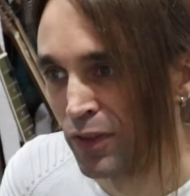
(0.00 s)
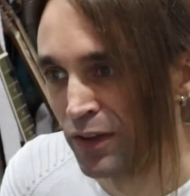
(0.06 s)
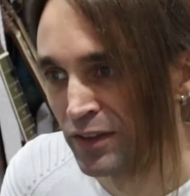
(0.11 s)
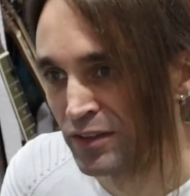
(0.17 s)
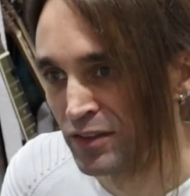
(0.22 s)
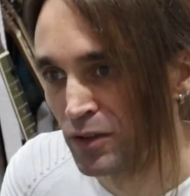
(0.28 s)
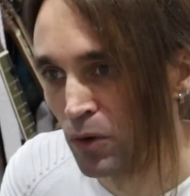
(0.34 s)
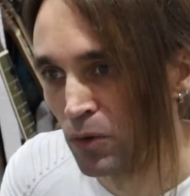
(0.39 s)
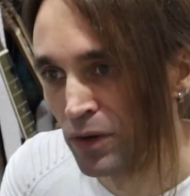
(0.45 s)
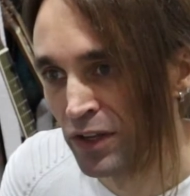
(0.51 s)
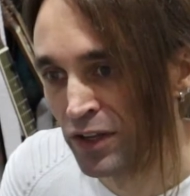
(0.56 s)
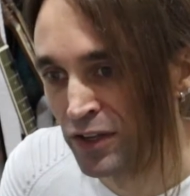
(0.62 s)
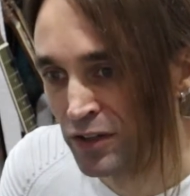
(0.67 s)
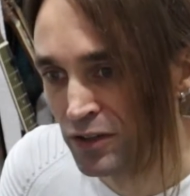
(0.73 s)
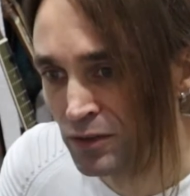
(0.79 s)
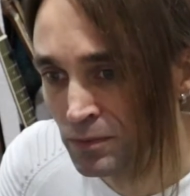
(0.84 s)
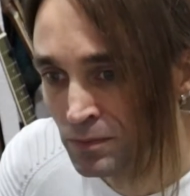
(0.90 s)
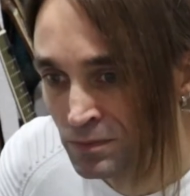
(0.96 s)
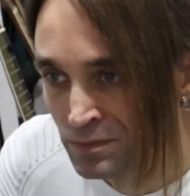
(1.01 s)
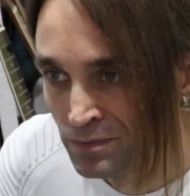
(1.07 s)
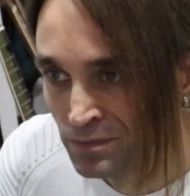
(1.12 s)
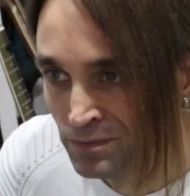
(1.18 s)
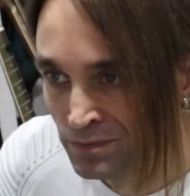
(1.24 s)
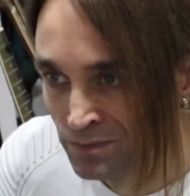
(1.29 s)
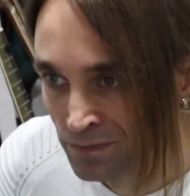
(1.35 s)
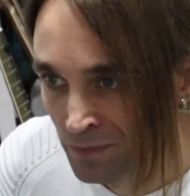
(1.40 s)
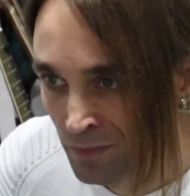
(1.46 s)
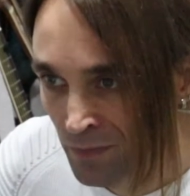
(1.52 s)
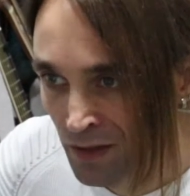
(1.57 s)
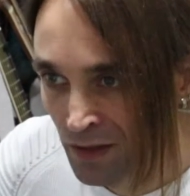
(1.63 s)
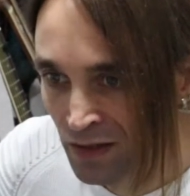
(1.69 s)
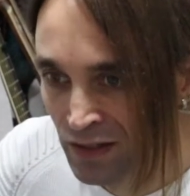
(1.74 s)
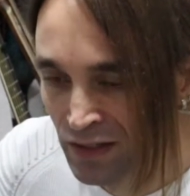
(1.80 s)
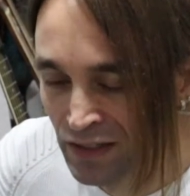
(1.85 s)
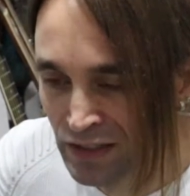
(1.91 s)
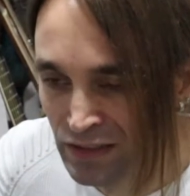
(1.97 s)
is going here.
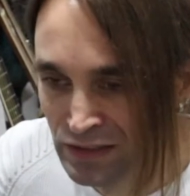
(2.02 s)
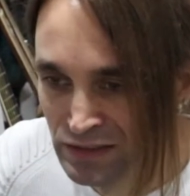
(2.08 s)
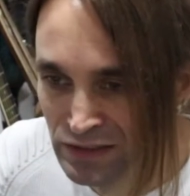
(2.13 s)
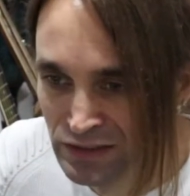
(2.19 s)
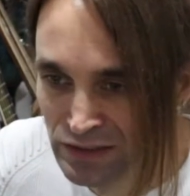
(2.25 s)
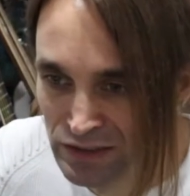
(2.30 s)
And